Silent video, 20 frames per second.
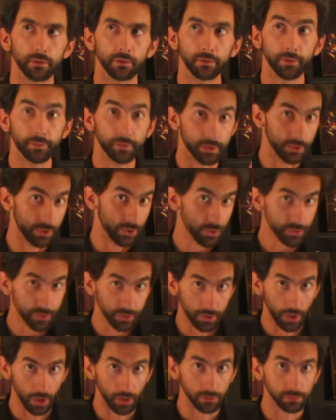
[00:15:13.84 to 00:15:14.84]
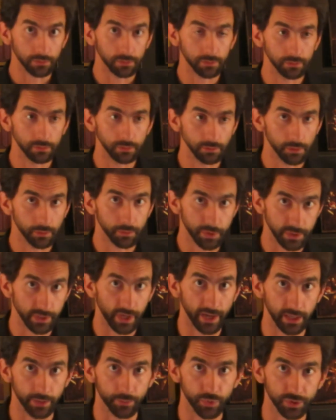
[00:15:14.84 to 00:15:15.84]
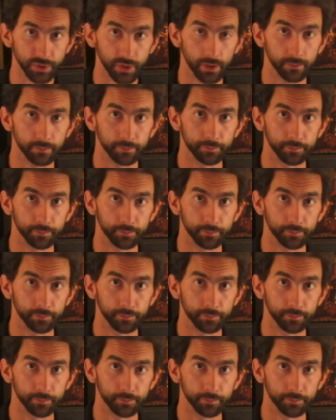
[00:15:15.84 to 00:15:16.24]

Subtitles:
50 years ago, it was 90%.